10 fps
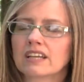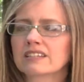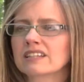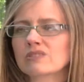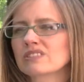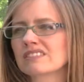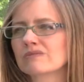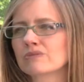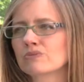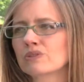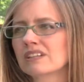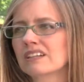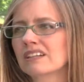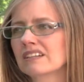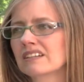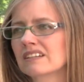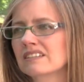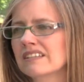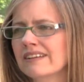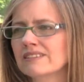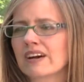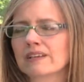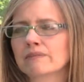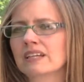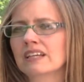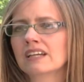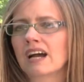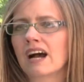Nothing was really satisfying me.